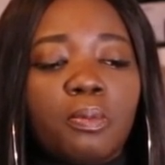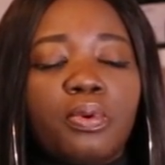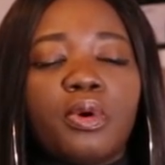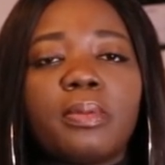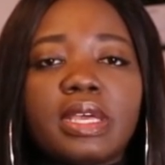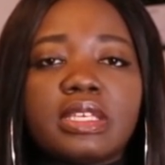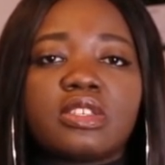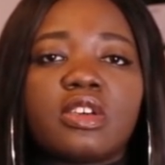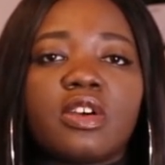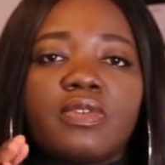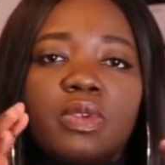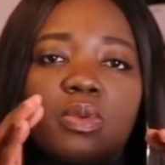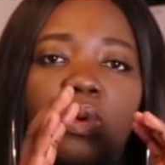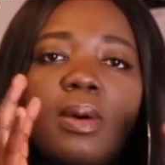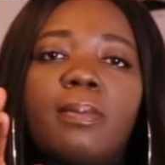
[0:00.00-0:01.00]
put myself
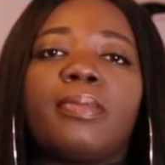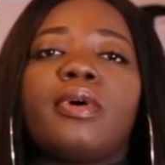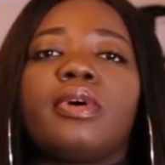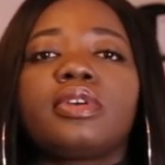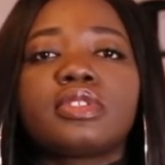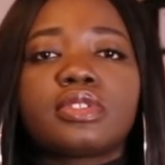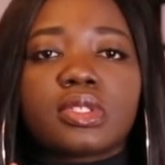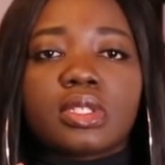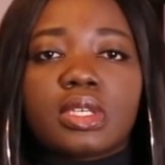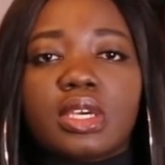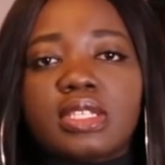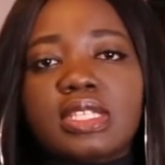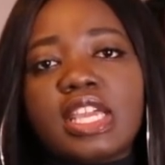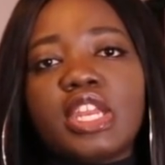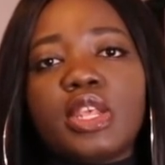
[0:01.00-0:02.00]
in one box,
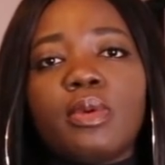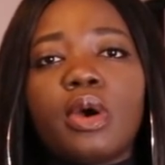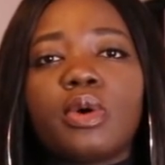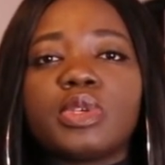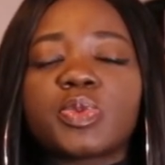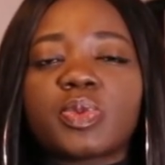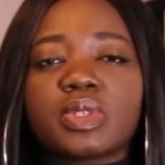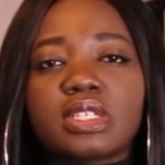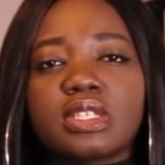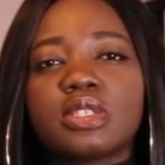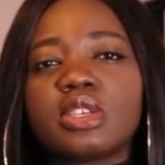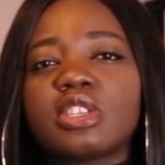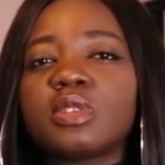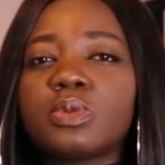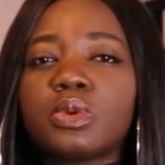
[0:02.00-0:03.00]
because I knew I always wanted
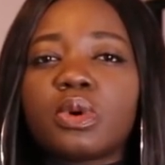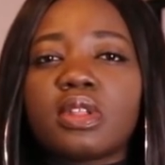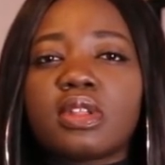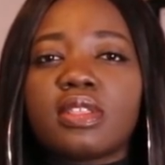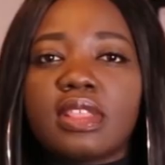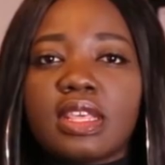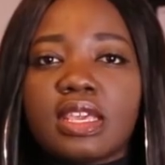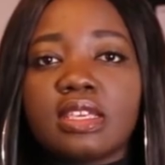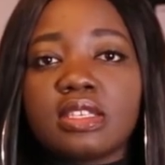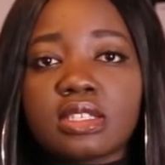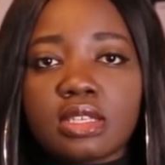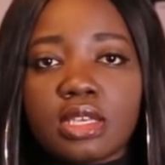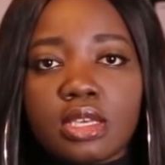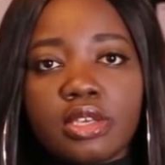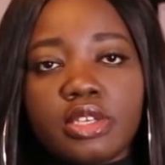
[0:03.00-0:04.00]
to explore other
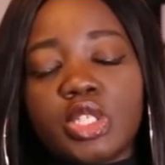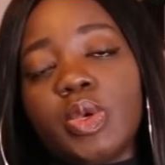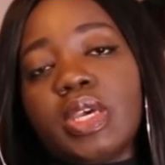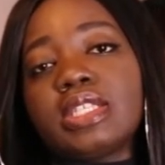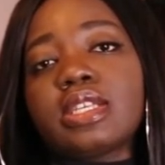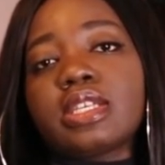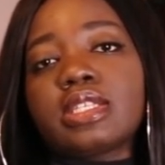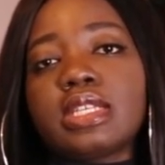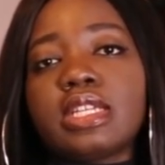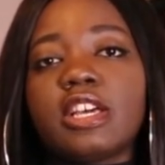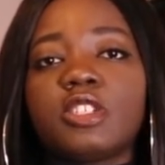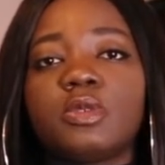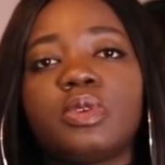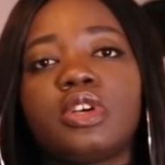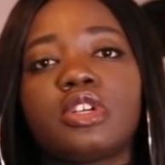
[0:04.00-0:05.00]
things. So I started
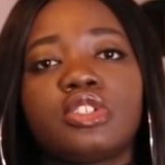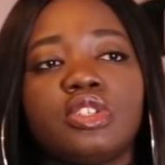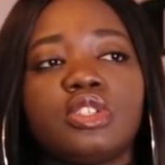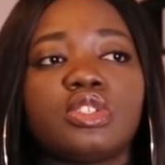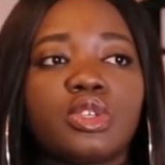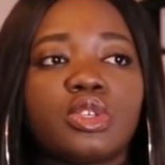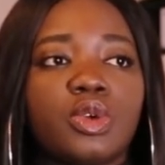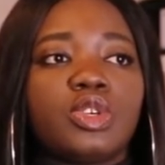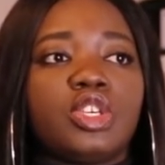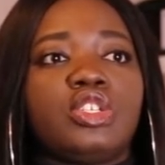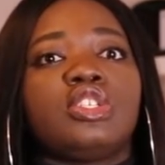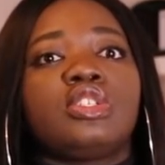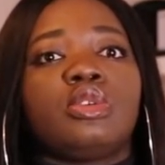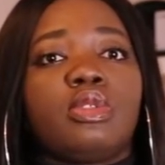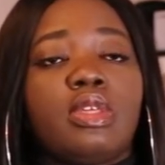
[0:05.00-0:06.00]
Latch Productions, so you
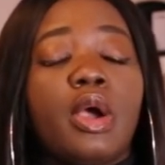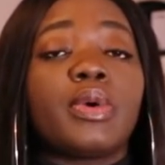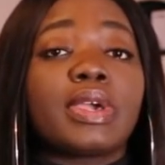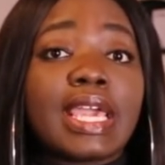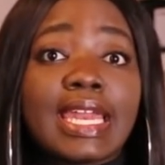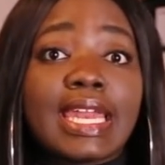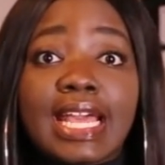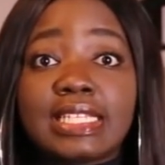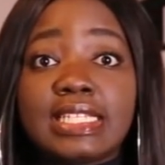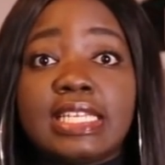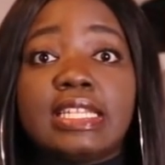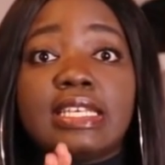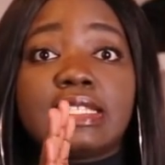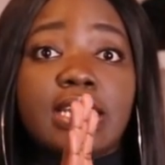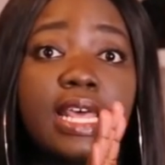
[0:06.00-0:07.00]
just know that, okay, Natalie
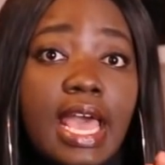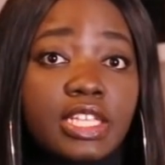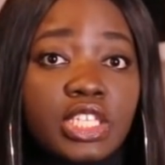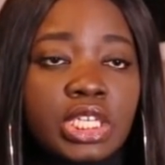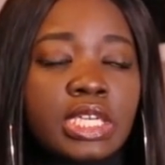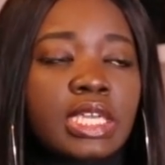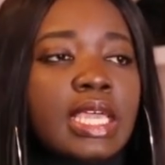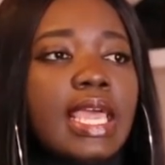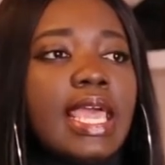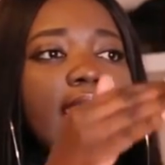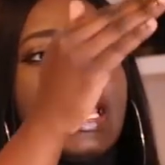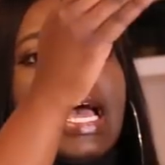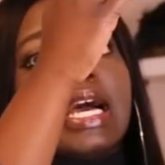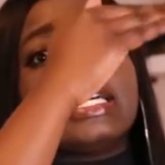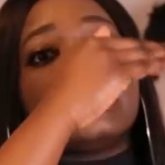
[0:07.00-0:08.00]
does Latch,
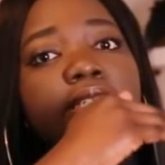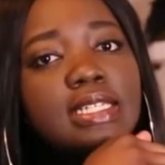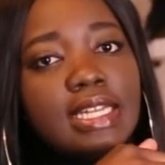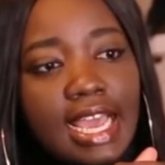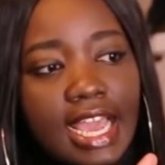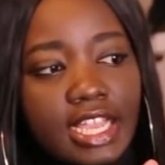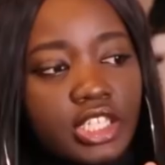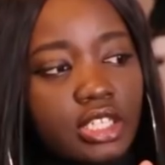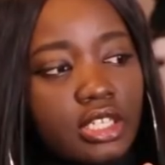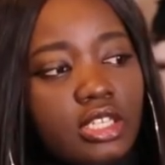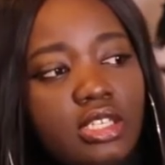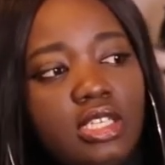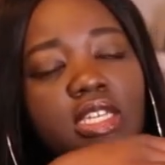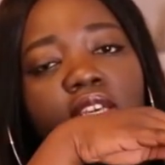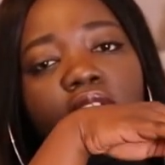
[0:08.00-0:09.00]
and under Latch,
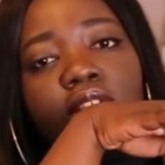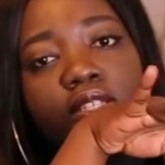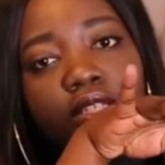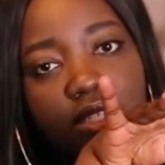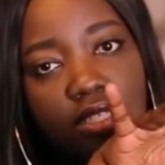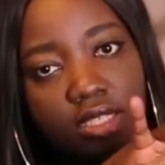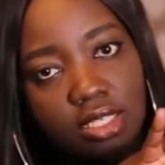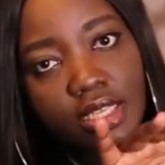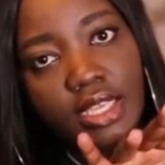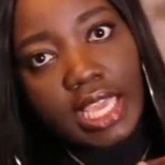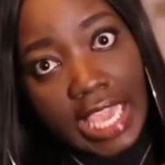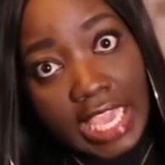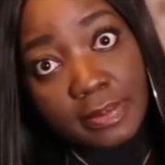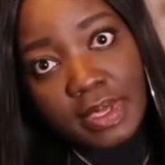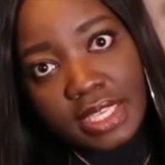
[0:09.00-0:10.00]
she does
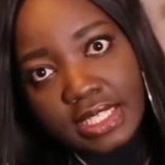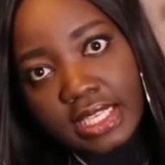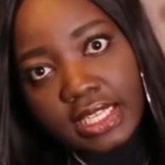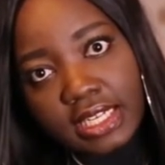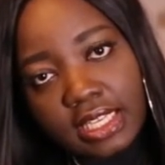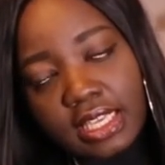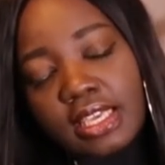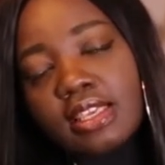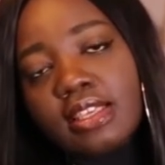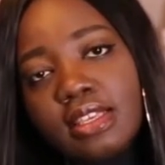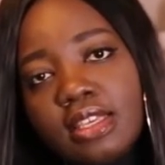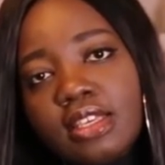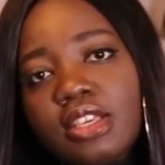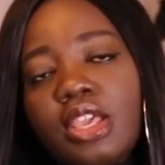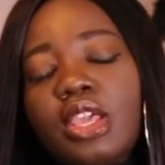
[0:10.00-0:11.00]
A, B, C, D,
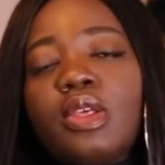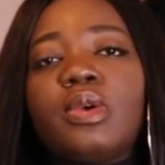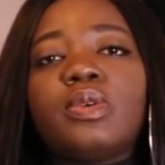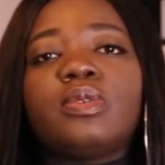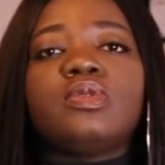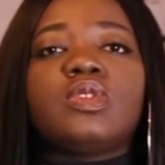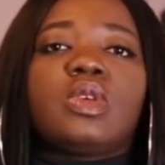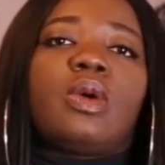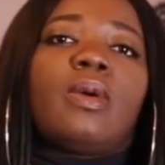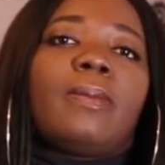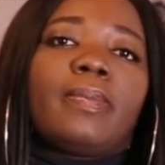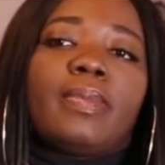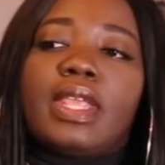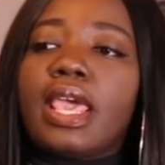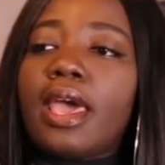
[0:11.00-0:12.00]
you know, so,
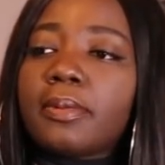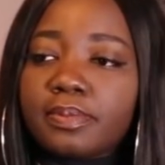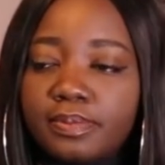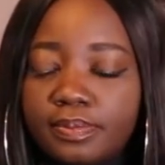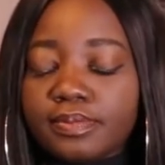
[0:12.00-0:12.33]
yeah.